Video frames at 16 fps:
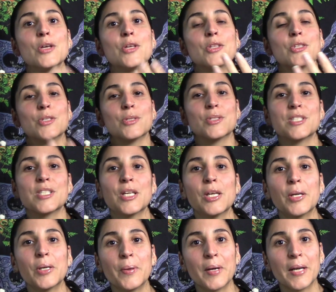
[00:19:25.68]
to
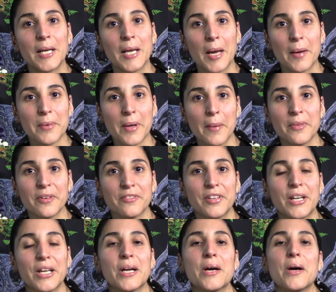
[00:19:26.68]
see you in an upcoming
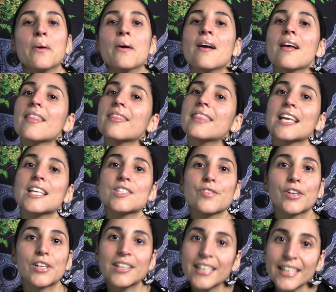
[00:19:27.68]
video. Thanks
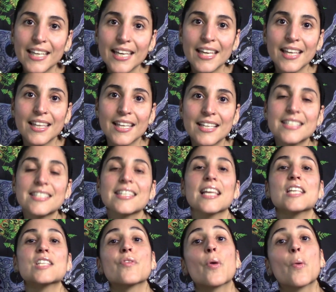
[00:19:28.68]
for clicking this.
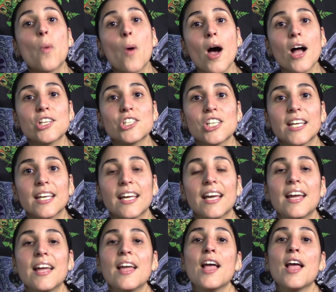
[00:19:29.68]
Thanks for watching
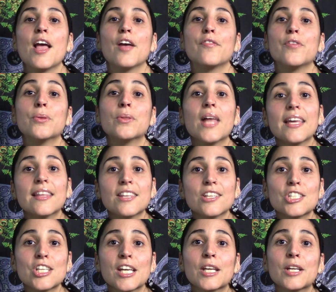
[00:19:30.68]
it. If you like the
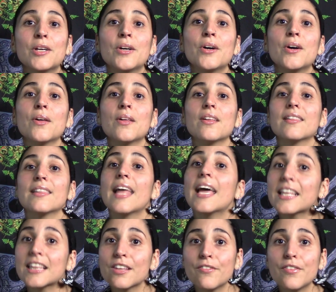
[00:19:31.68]
channel,
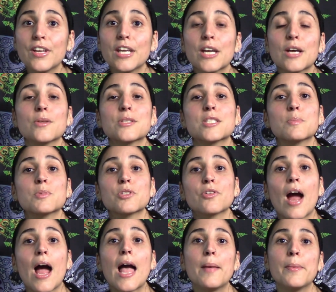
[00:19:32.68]
like the video,
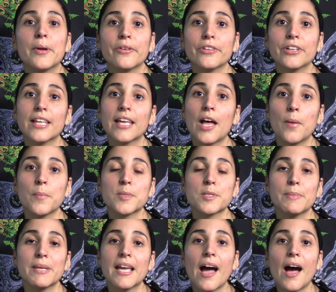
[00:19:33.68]
subscribe. It really helps
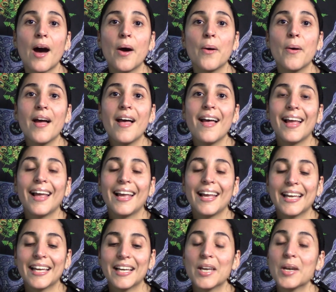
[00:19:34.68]
me out.
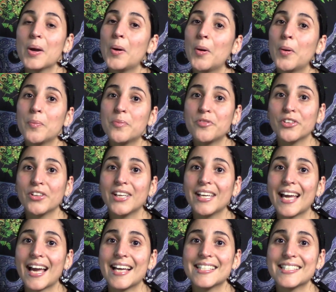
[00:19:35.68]
And
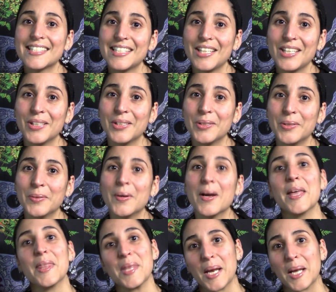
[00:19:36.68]
hopefully I see you
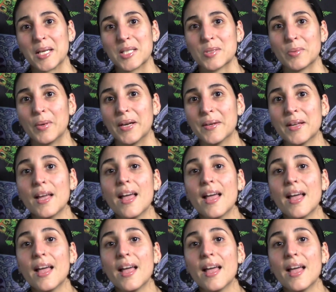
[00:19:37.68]
in the next one.